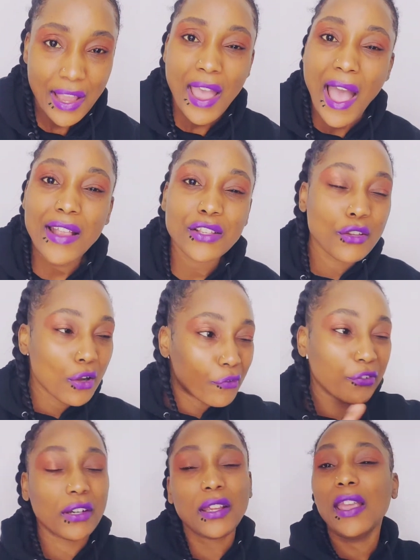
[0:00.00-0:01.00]
And so
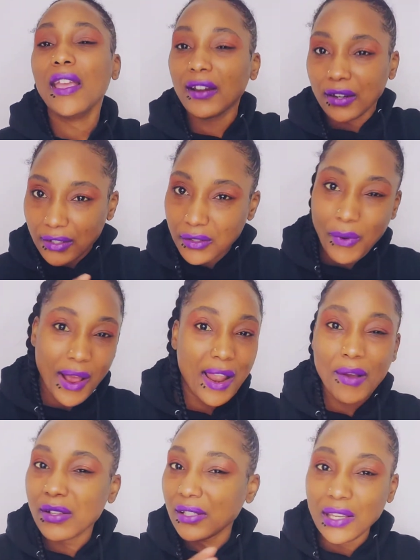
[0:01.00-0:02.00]
for years, while I
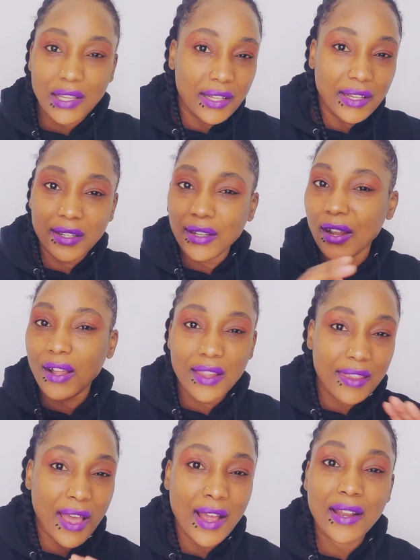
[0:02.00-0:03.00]
was healing and all of
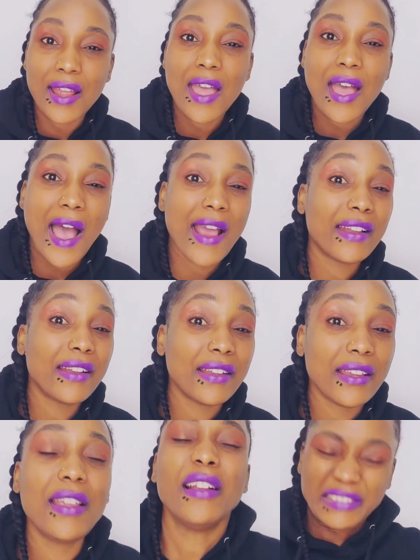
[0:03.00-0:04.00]
that, I didn't
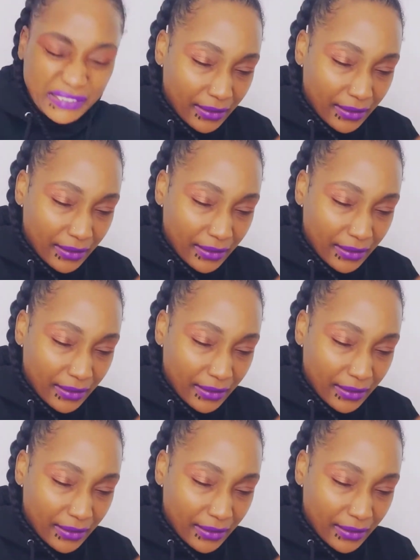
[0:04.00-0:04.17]
eat.